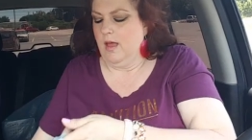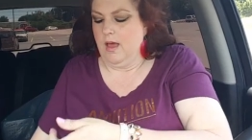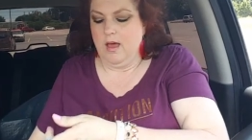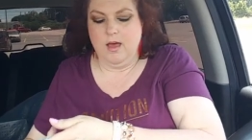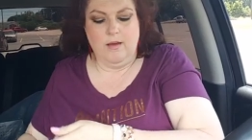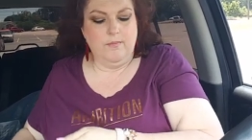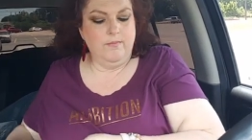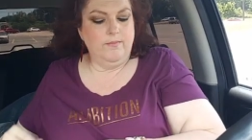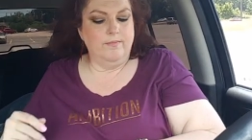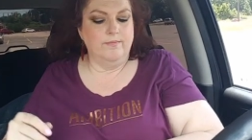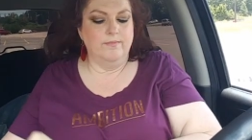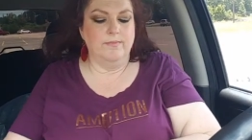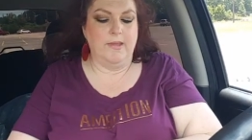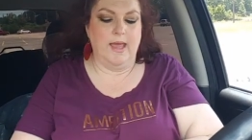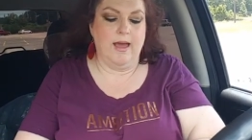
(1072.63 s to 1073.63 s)
Um,
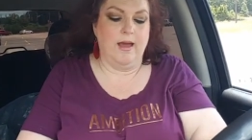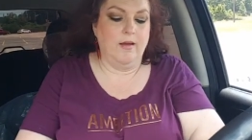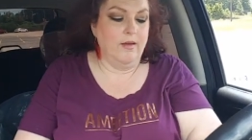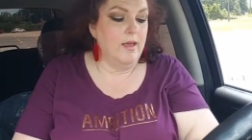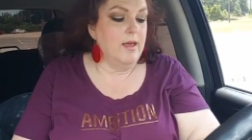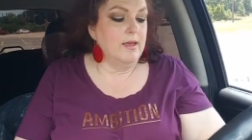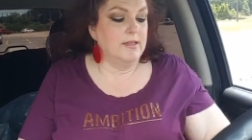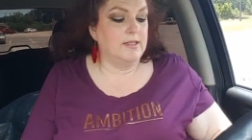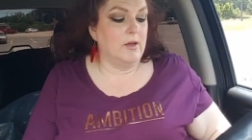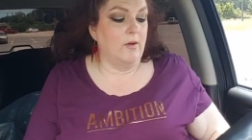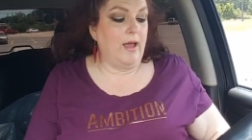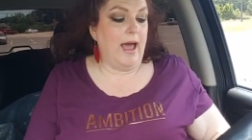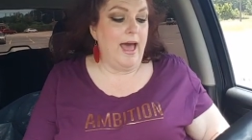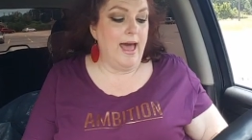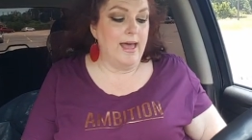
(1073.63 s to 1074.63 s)
yeah. So
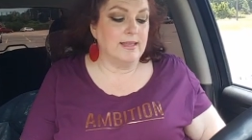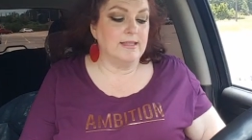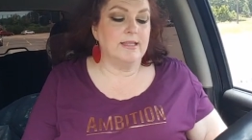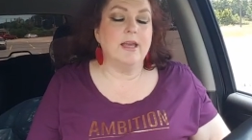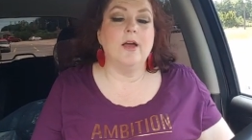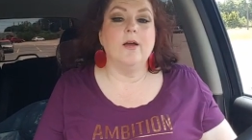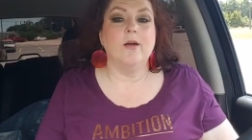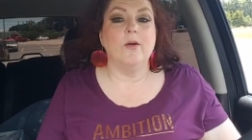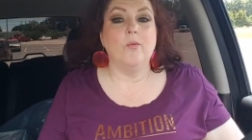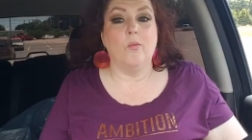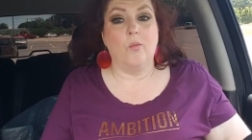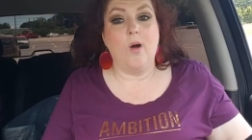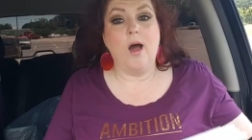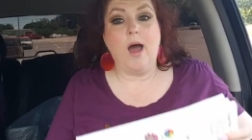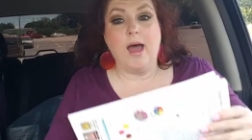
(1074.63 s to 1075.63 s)
guys,
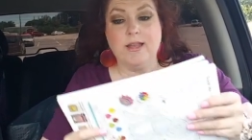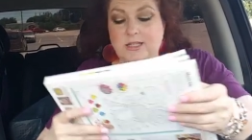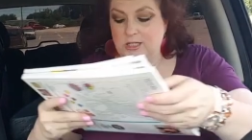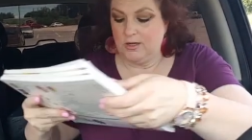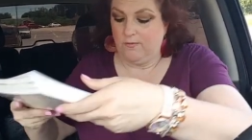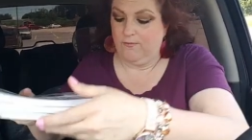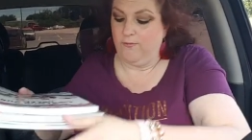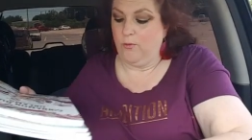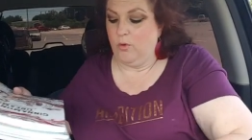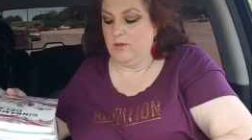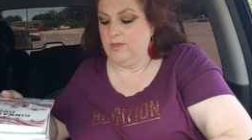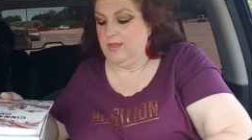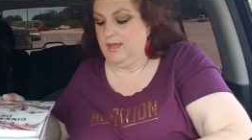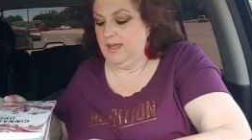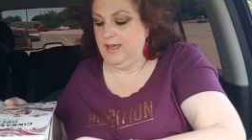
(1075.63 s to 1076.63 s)
watch for
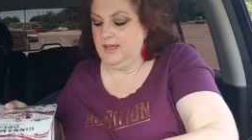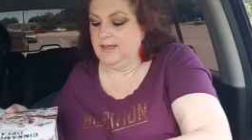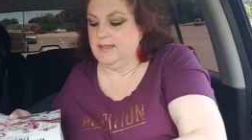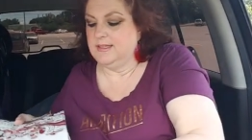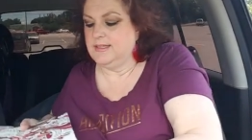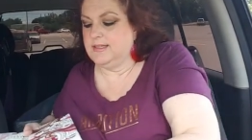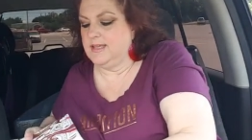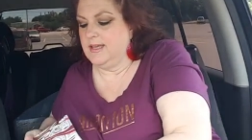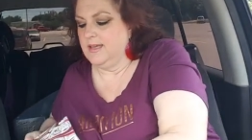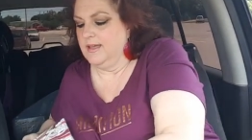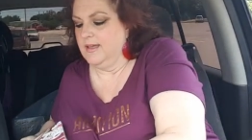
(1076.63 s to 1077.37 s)
these